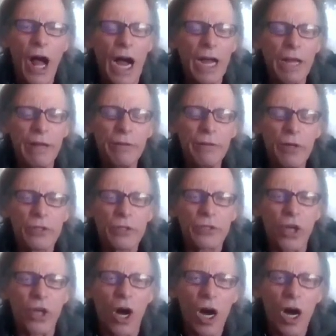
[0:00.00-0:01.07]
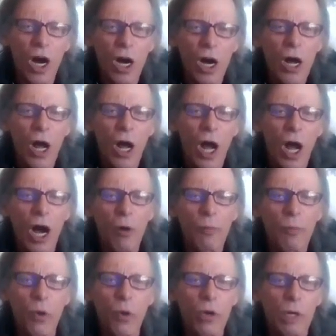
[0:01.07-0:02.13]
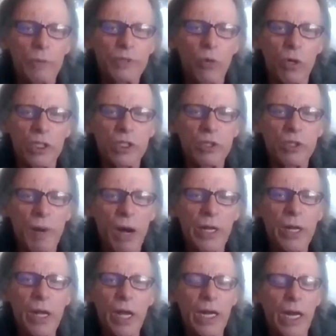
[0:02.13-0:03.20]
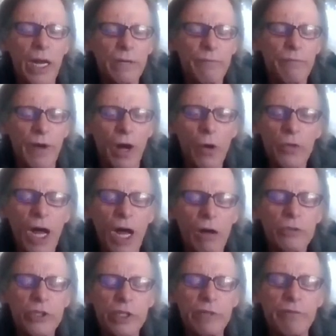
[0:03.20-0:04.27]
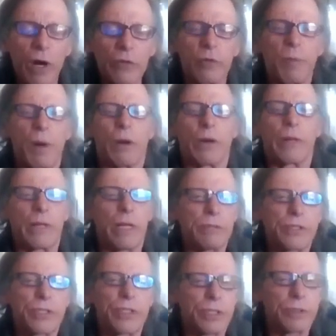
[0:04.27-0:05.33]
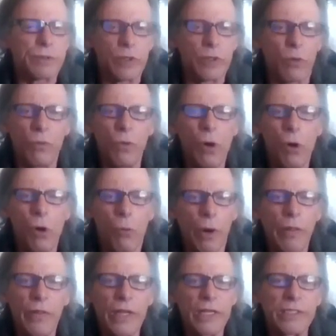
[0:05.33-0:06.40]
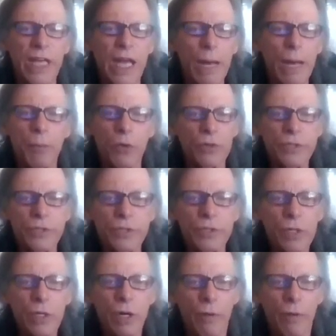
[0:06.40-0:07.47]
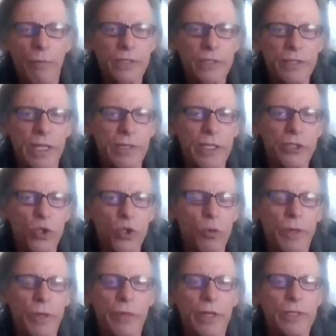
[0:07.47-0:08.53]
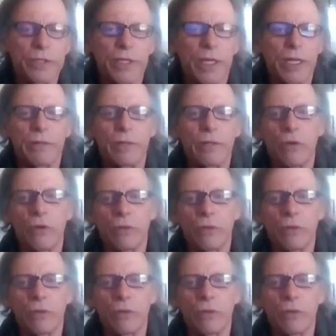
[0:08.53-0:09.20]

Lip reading: I saw how broke up she was about it, and I felt how she felt about it. That was just one of the examples of things that they showed me, things that